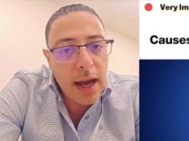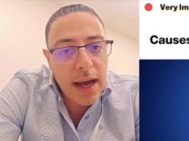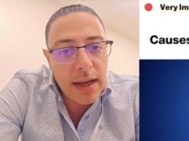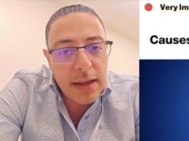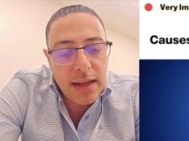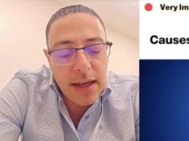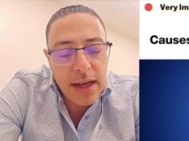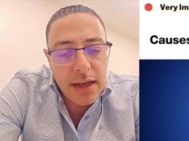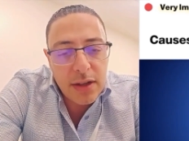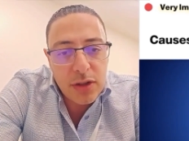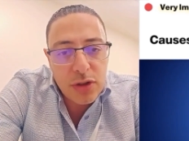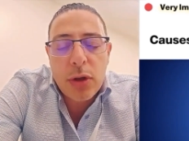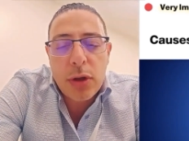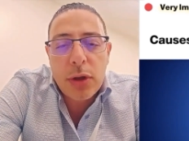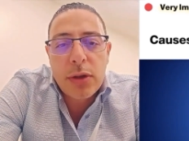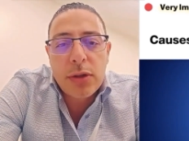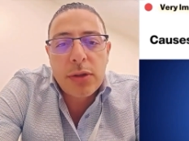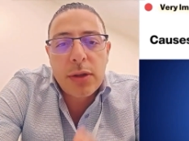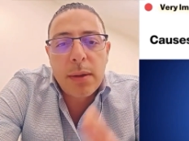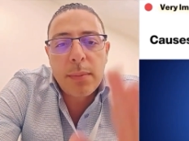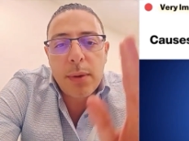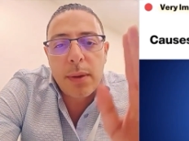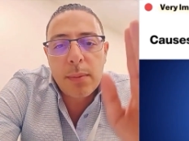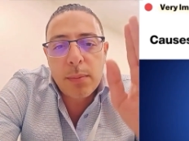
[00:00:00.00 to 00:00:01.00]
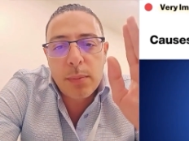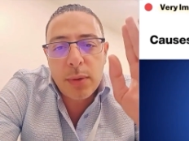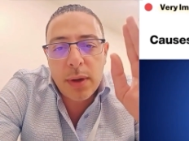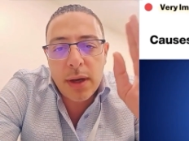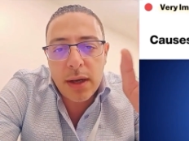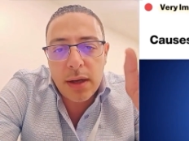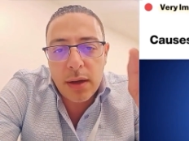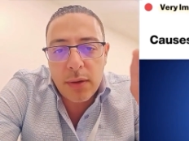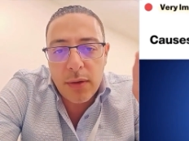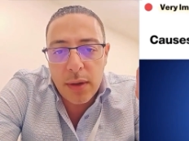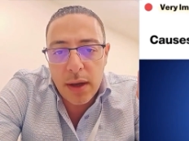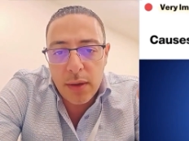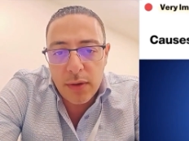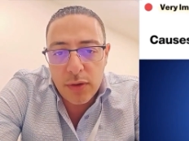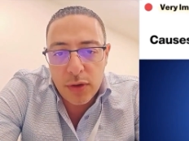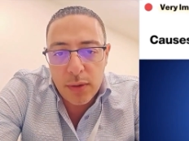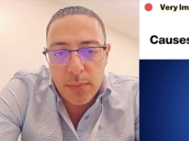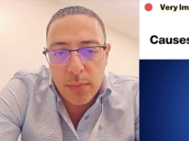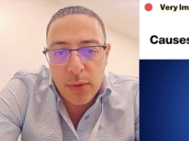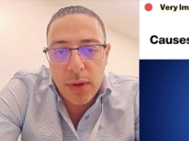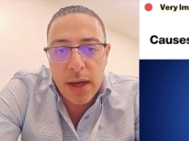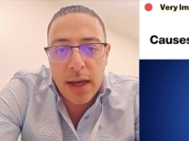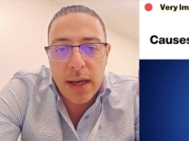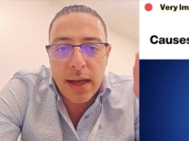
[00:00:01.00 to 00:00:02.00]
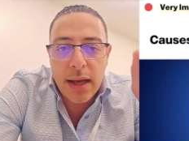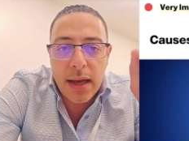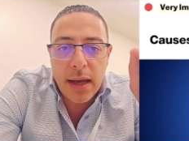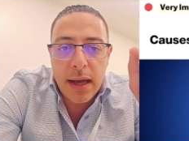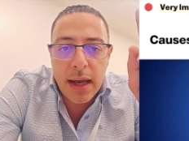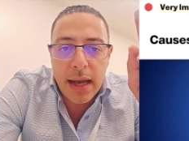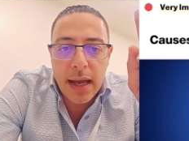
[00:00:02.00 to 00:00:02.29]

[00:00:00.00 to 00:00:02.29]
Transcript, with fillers: and injures the membrane around the brain